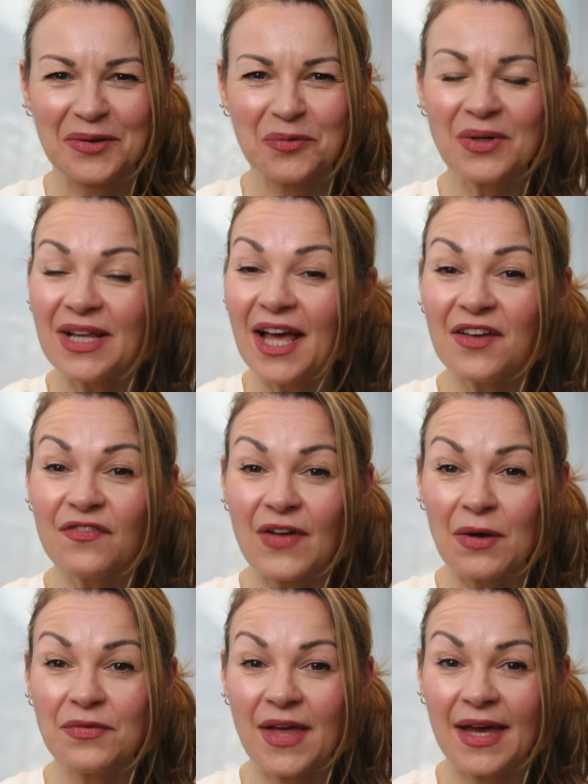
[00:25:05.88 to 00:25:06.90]
Well, I
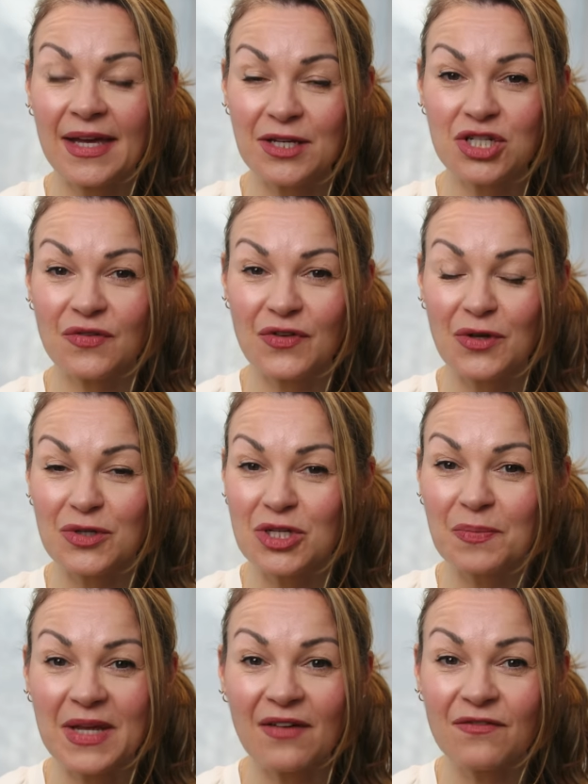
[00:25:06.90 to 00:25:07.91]
found that interview to
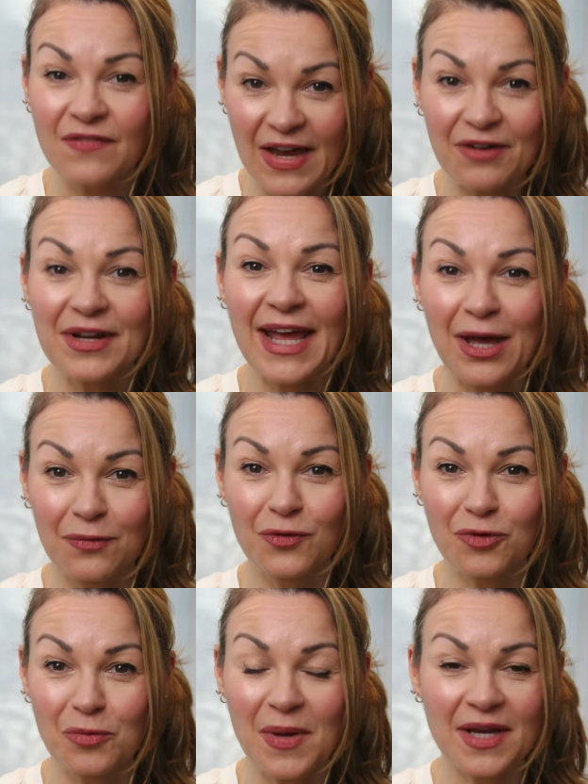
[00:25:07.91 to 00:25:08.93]
be a very helpful
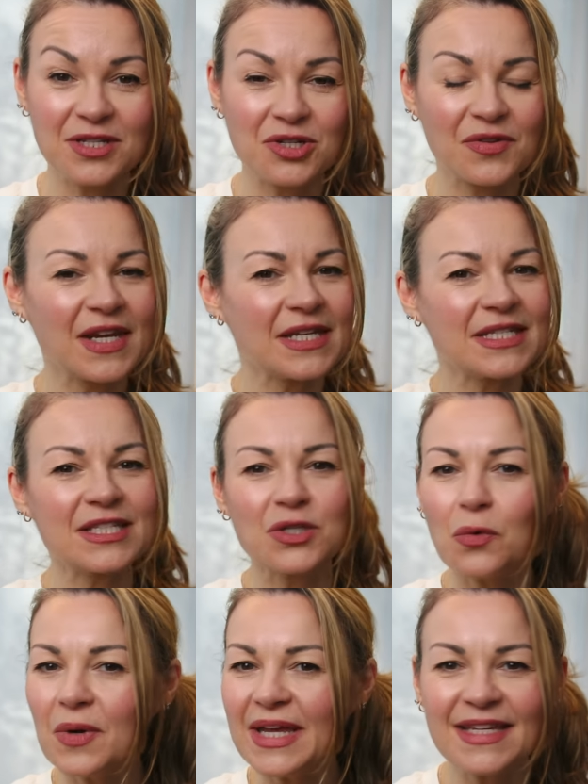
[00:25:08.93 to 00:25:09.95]
reminder that it's
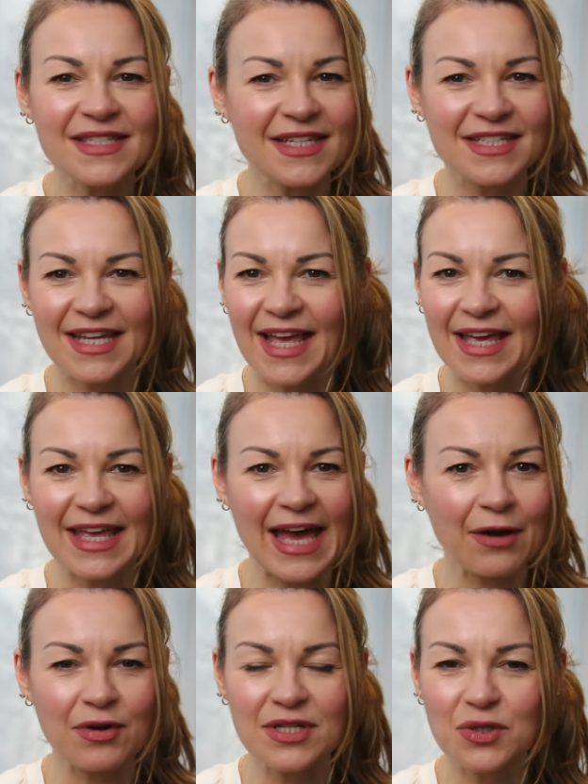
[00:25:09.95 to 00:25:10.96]
so easy to get
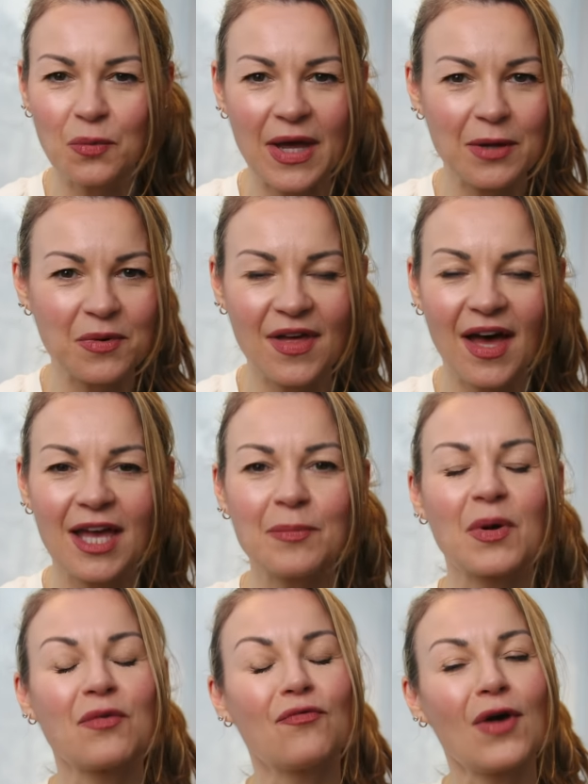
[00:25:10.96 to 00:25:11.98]
carried away with hype
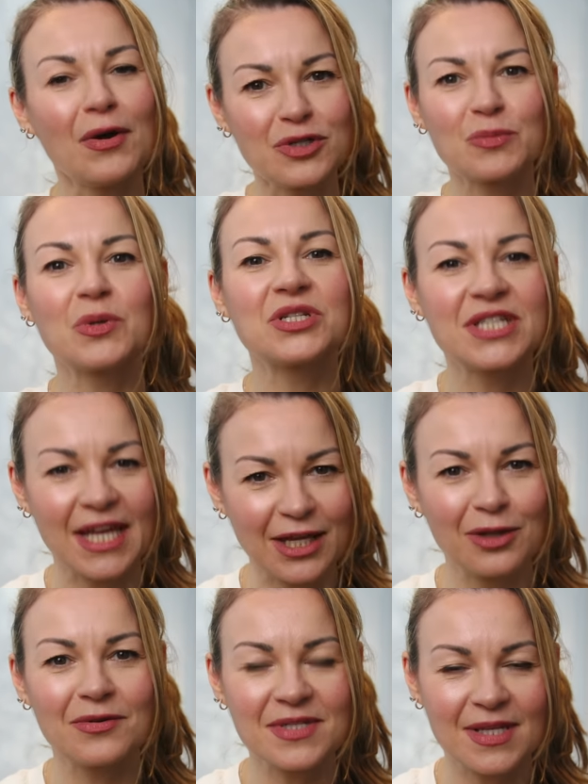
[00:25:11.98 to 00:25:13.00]
around
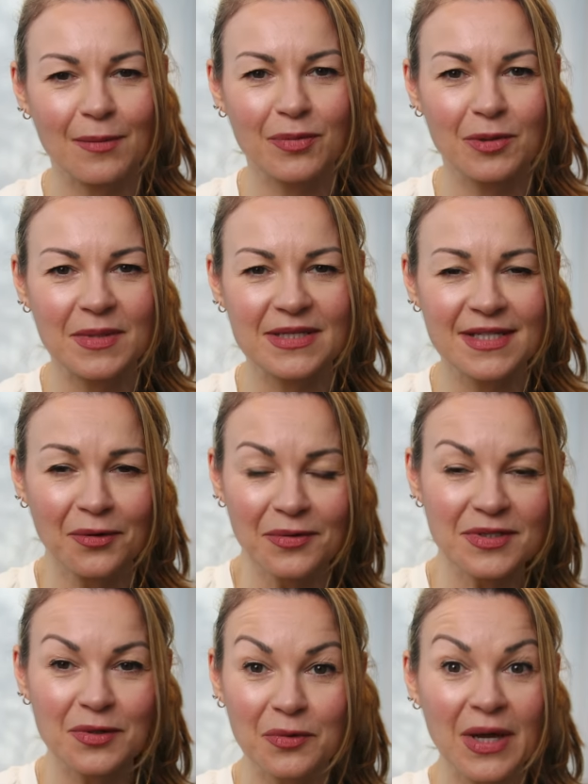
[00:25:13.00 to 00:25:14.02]
particular supplements and
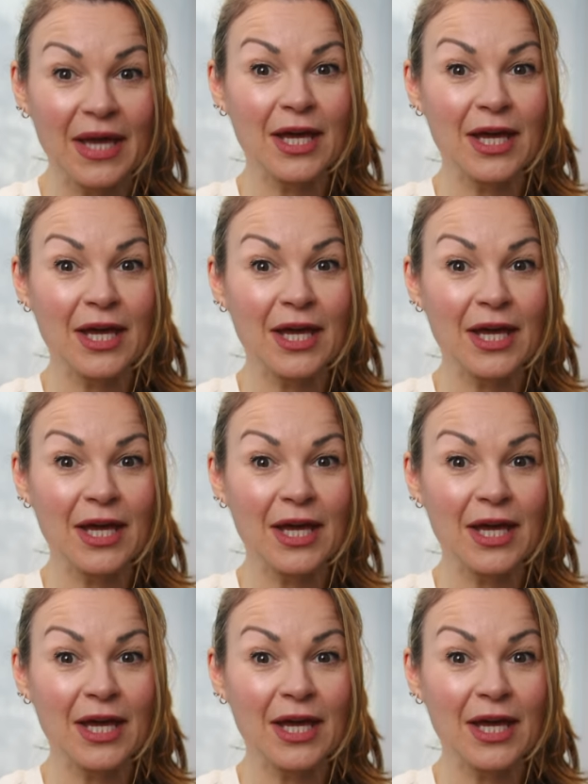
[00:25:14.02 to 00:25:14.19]
also